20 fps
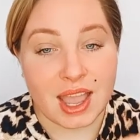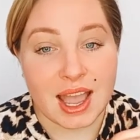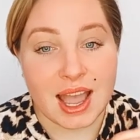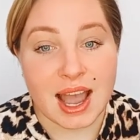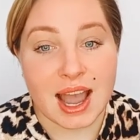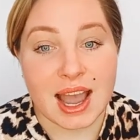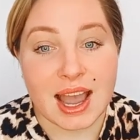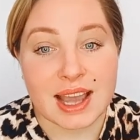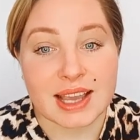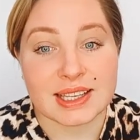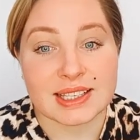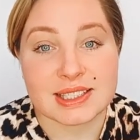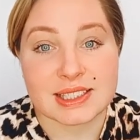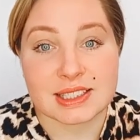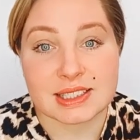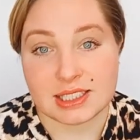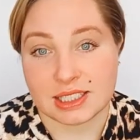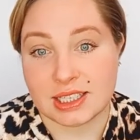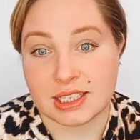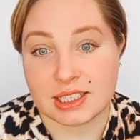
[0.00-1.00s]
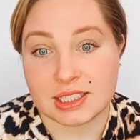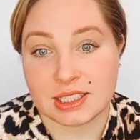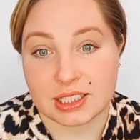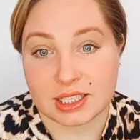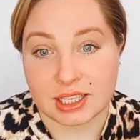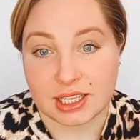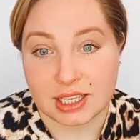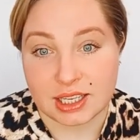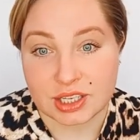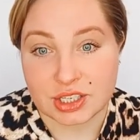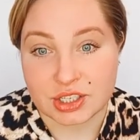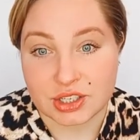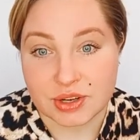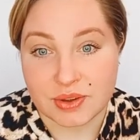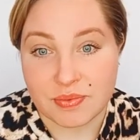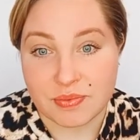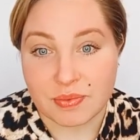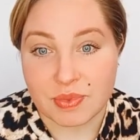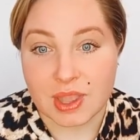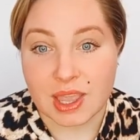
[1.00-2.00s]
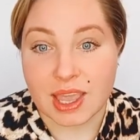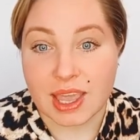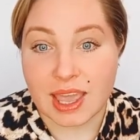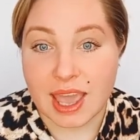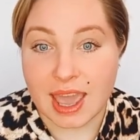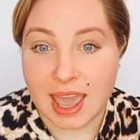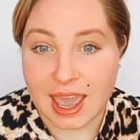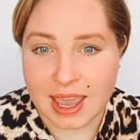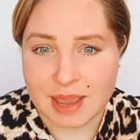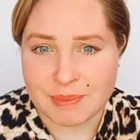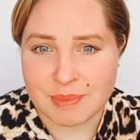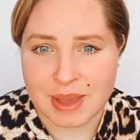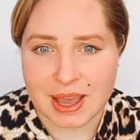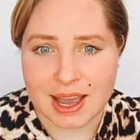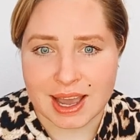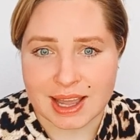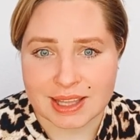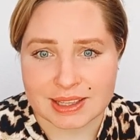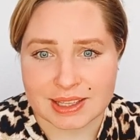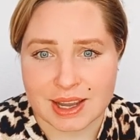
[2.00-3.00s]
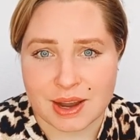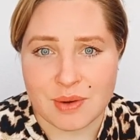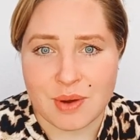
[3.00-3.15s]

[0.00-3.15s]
I still teach. Hey Beata,